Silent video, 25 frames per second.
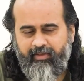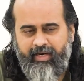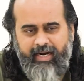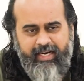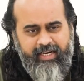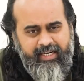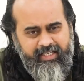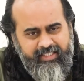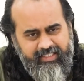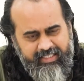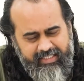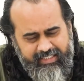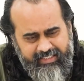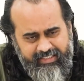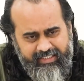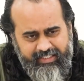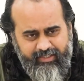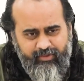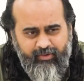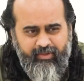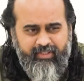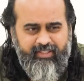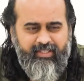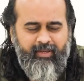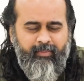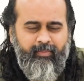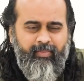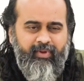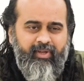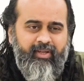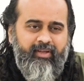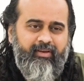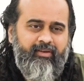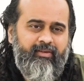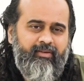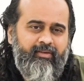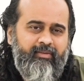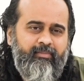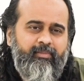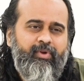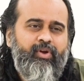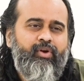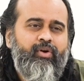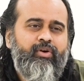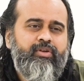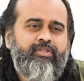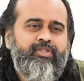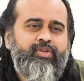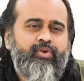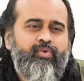And it's easy to disappear
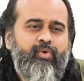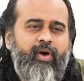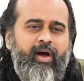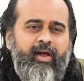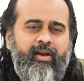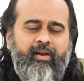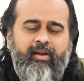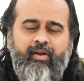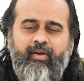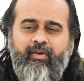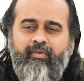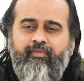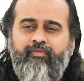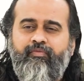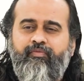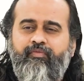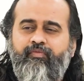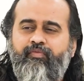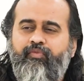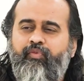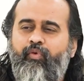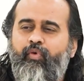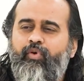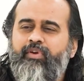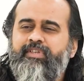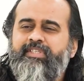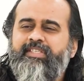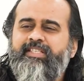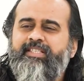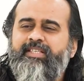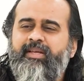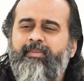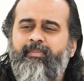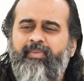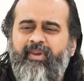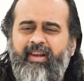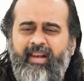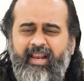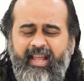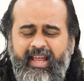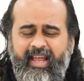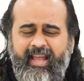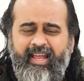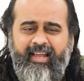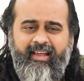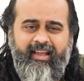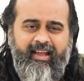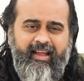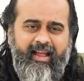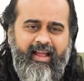because you are
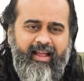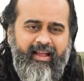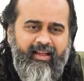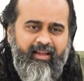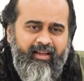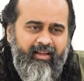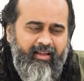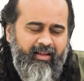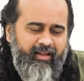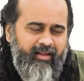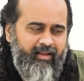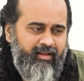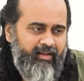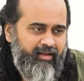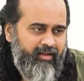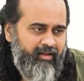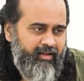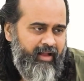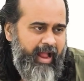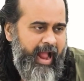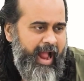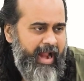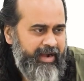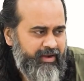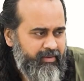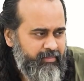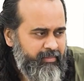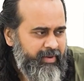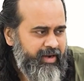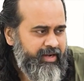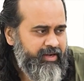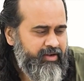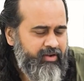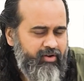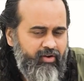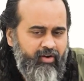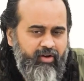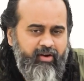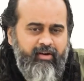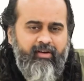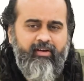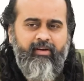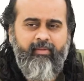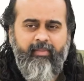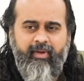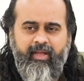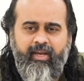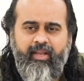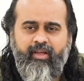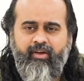forcibly adamant on
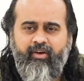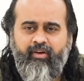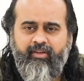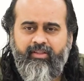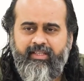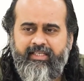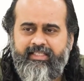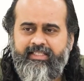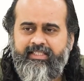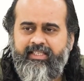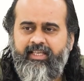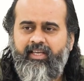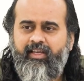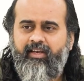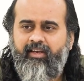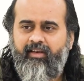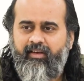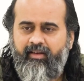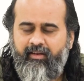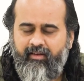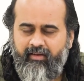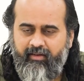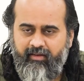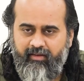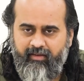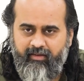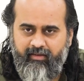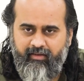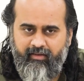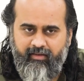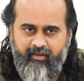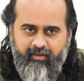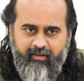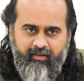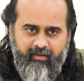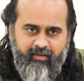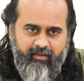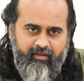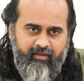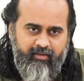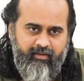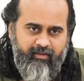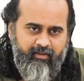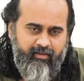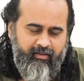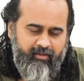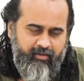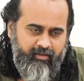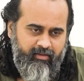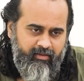remaining on the scene.
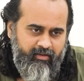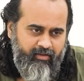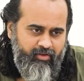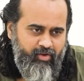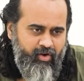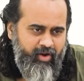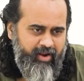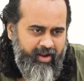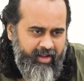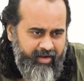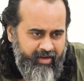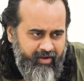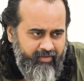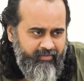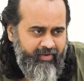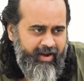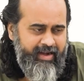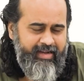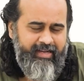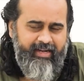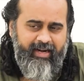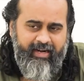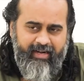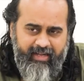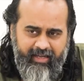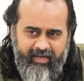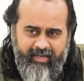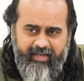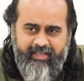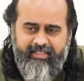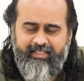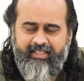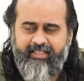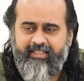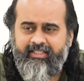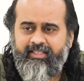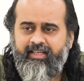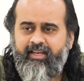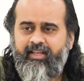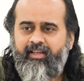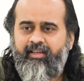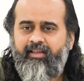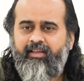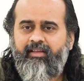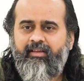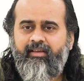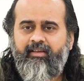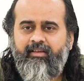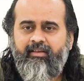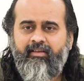You are uninvited,
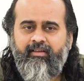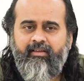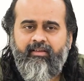unnecessary.